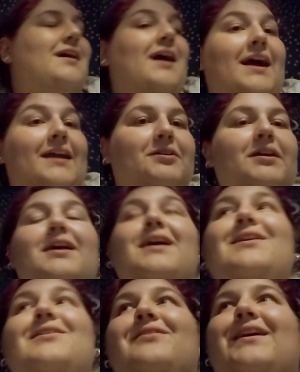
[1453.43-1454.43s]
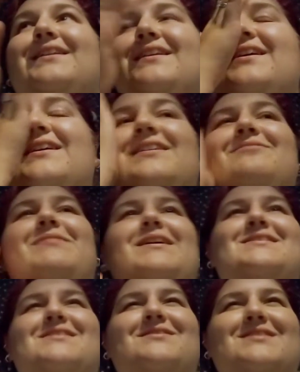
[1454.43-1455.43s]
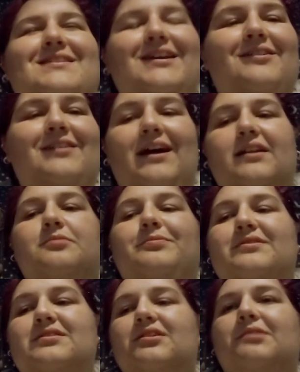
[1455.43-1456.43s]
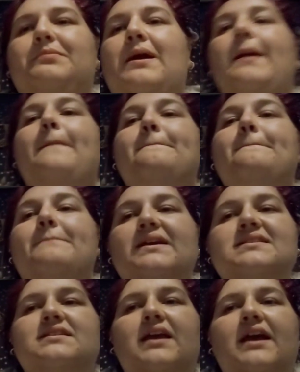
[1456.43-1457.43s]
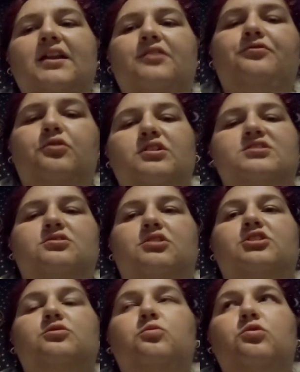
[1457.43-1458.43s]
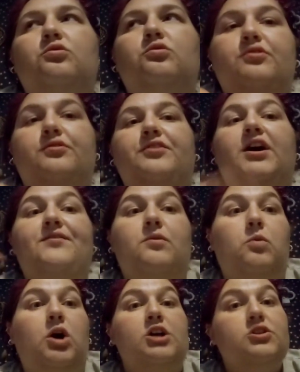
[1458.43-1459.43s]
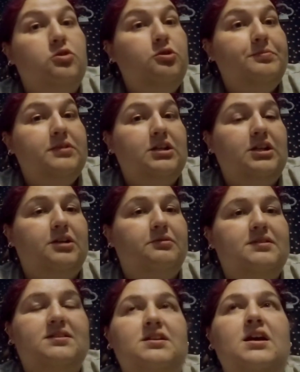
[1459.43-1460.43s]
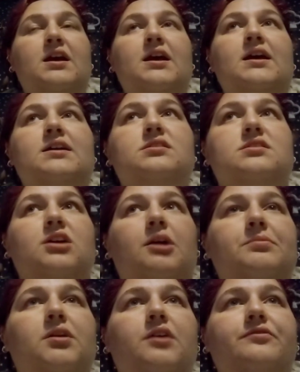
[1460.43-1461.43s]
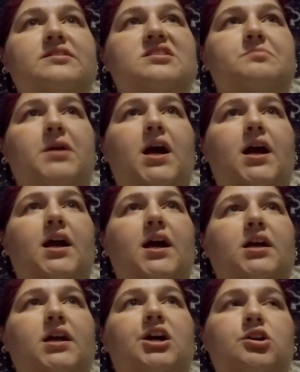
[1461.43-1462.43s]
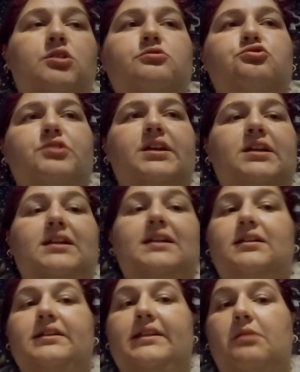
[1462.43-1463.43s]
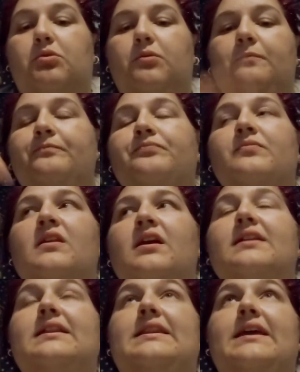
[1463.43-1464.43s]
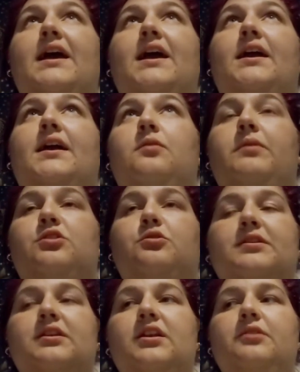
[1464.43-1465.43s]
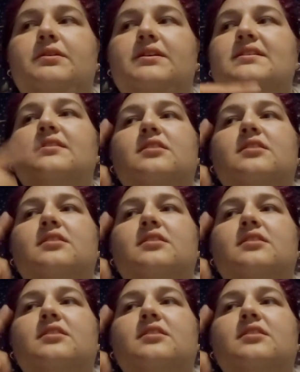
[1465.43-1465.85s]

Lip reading: Anyway, went met Susan down at the bus stop, missed the 84, so got the 145 and walked up to the Lewis, stopped off at Spar, got a cold drink and a little nibble, then went up to the Lewis.